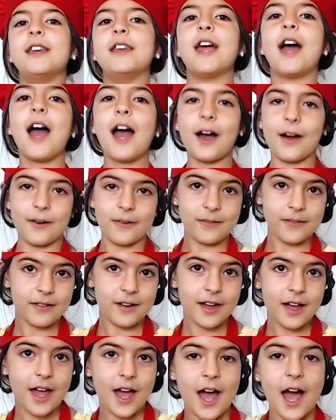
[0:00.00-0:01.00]
Now,
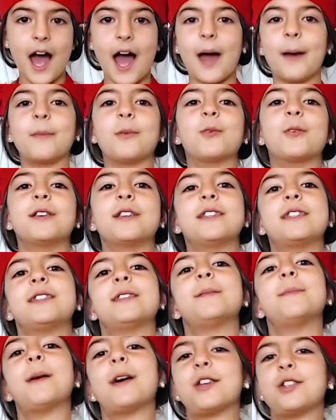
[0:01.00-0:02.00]
I'm going
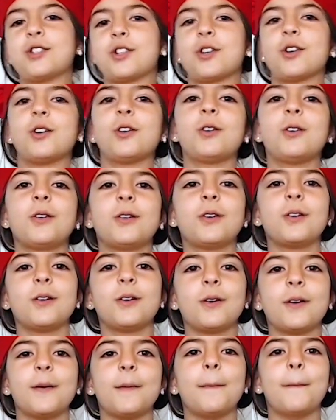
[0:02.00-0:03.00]
to measure
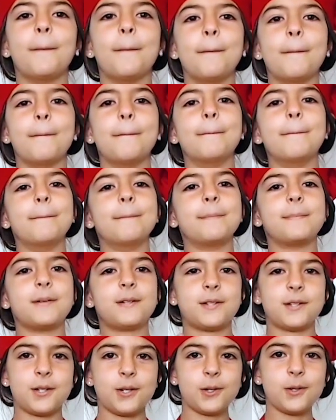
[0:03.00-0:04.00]

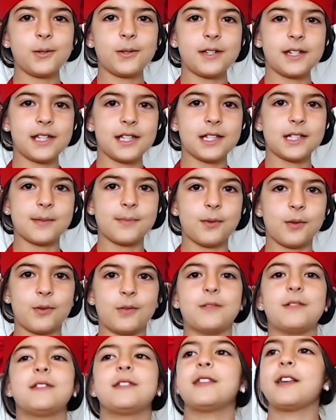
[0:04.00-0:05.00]
2
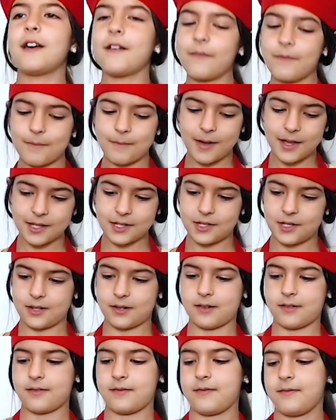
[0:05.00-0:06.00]
teaspoons of
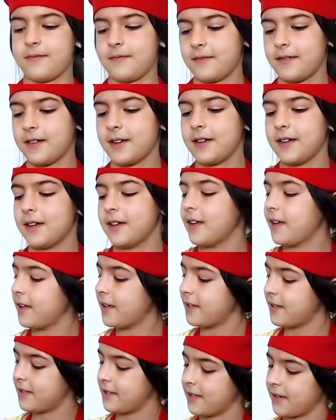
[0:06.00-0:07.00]
mustard.
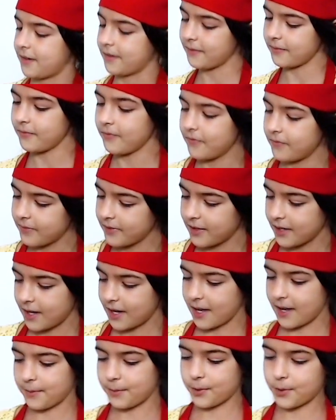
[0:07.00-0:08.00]
So,
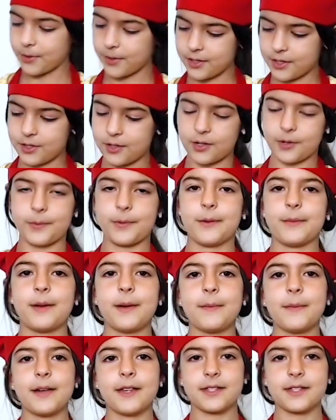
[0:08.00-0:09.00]
I'm going to open my